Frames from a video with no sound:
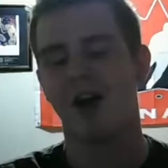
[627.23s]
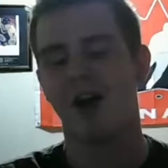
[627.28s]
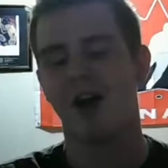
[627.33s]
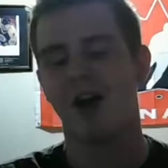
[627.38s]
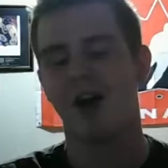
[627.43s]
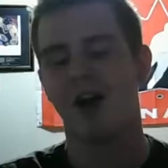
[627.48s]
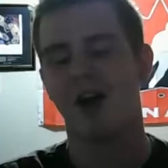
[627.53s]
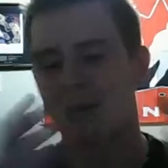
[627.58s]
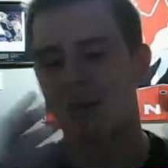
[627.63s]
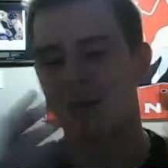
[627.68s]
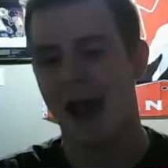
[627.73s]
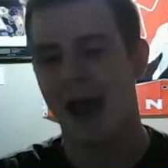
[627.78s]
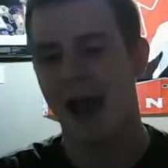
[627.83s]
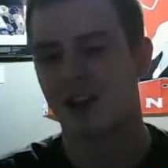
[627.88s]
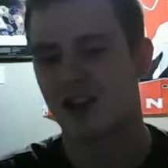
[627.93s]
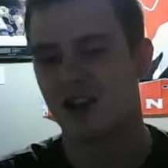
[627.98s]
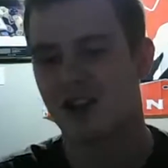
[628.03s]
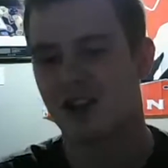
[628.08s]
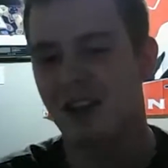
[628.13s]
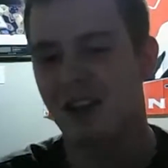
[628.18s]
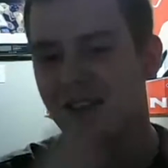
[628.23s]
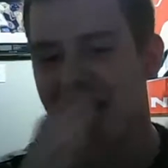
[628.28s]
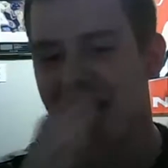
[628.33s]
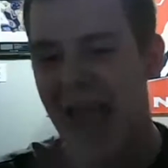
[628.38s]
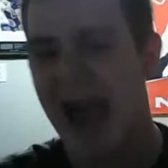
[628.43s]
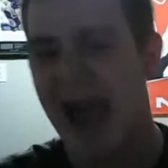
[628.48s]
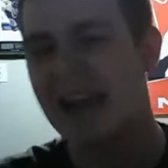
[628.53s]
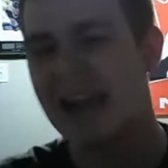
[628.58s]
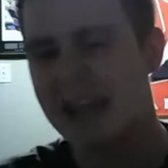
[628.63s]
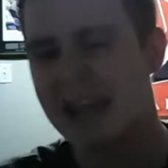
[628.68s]
on this match, this
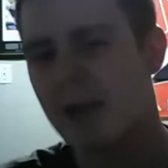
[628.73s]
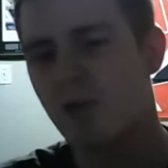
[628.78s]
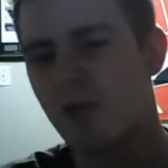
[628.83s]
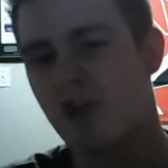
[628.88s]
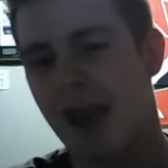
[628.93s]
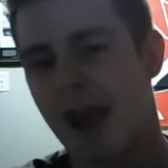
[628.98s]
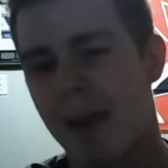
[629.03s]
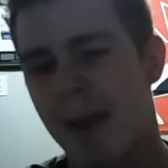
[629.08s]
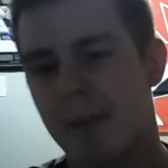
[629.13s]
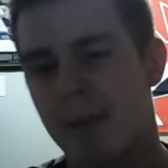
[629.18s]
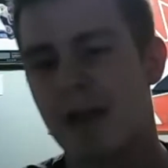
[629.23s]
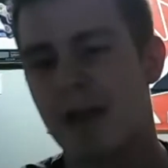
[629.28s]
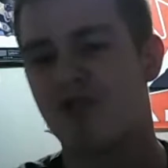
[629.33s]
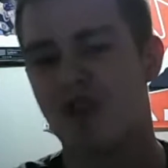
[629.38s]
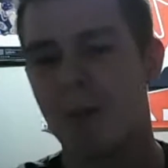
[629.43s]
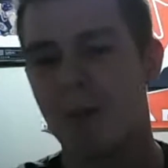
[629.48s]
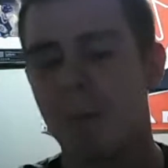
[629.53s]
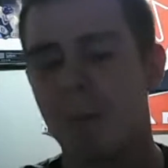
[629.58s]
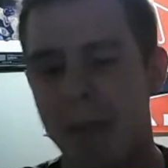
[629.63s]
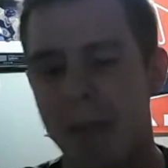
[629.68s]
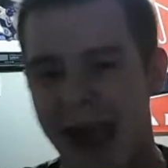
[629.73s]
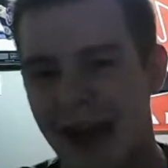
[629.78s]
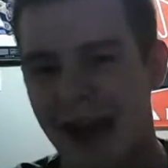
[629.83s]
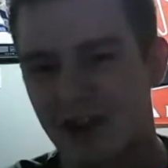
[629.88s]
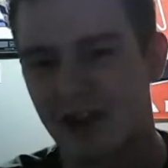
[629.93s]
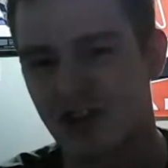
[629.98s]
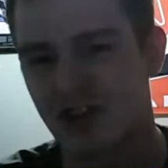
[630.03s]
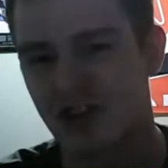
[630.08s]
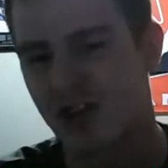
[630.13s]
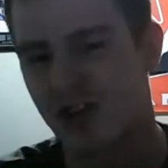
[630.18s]
tag team championship
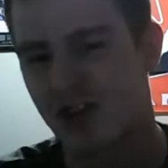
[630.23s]
match?